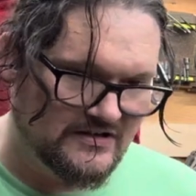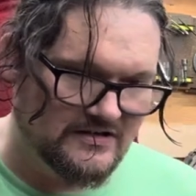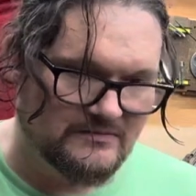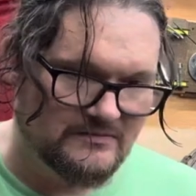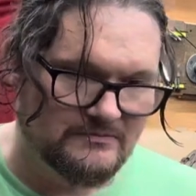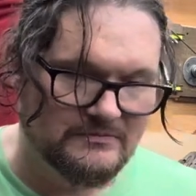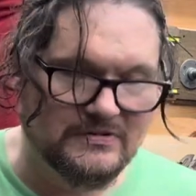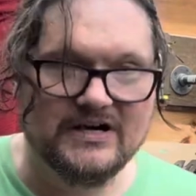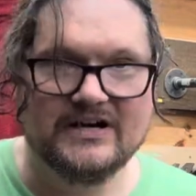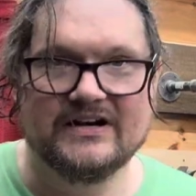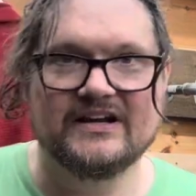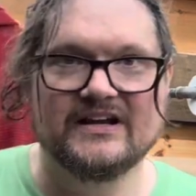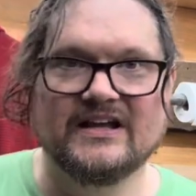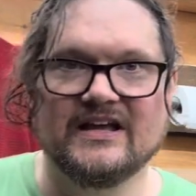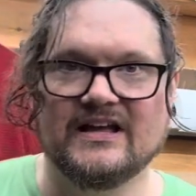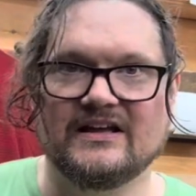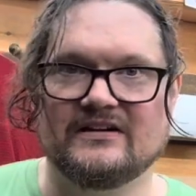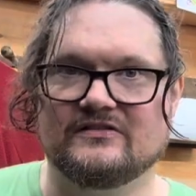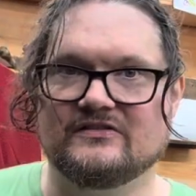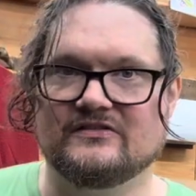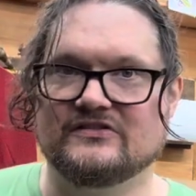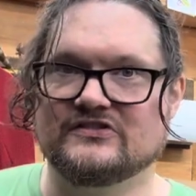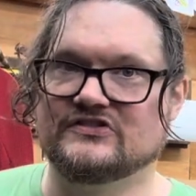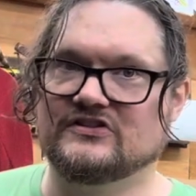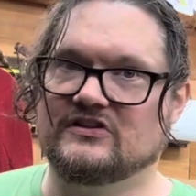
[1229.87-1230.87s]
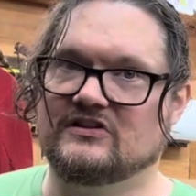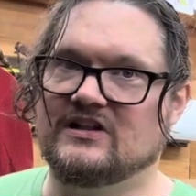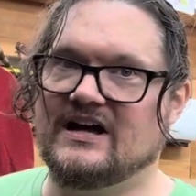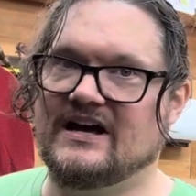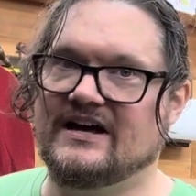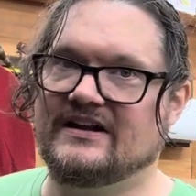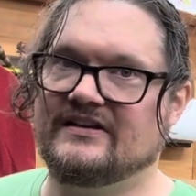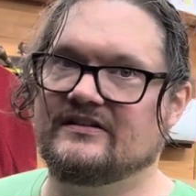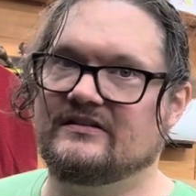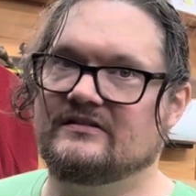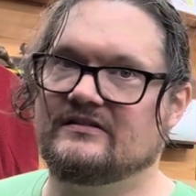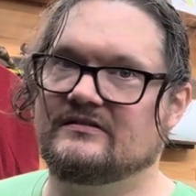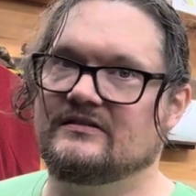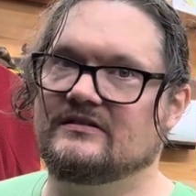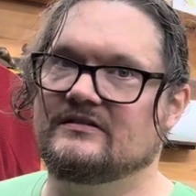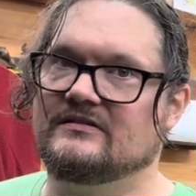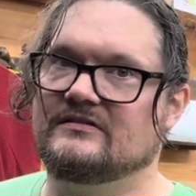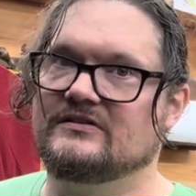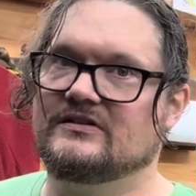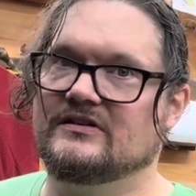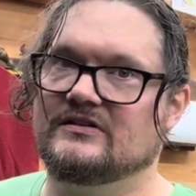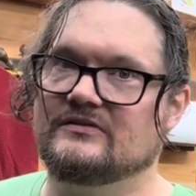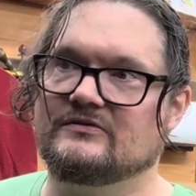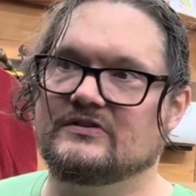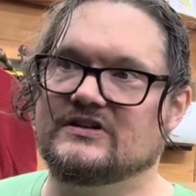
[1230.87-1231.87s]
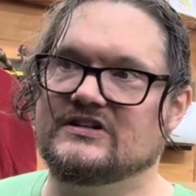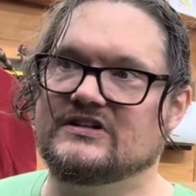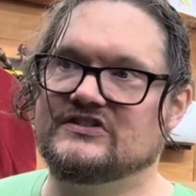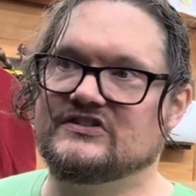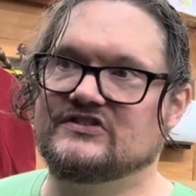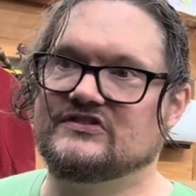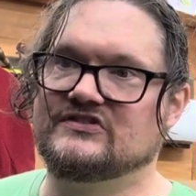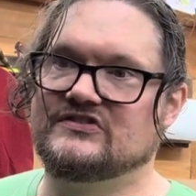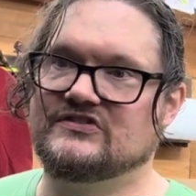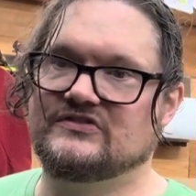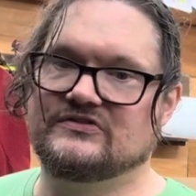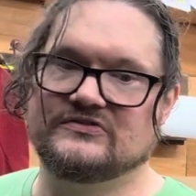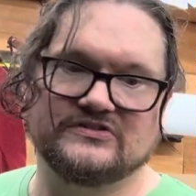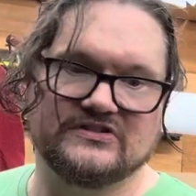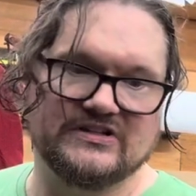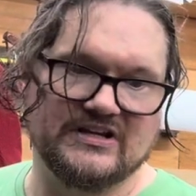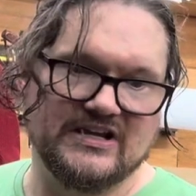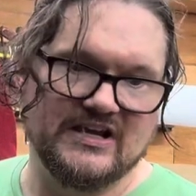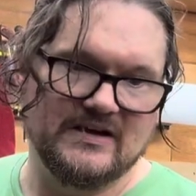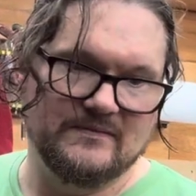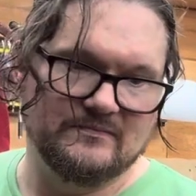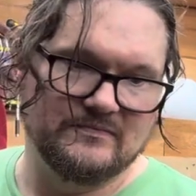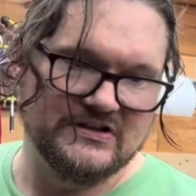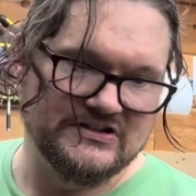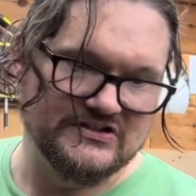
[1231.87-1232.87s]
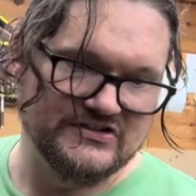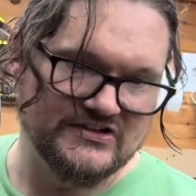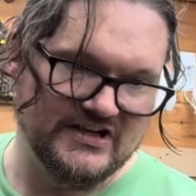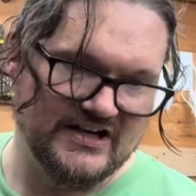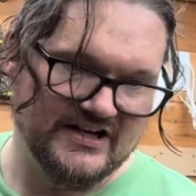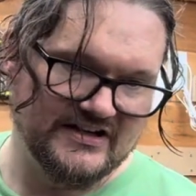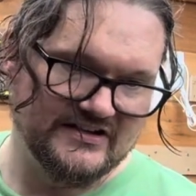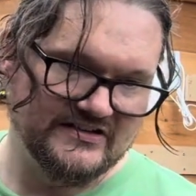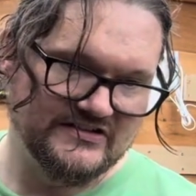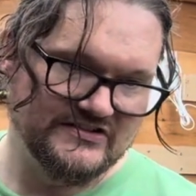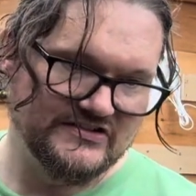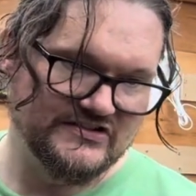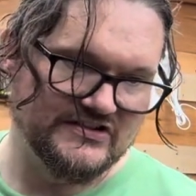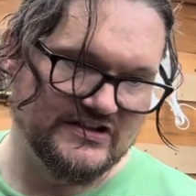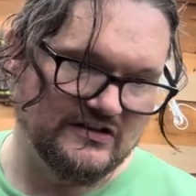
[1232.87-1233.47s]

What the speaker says: But again, there's a lot of good reasons to keep these Zanas.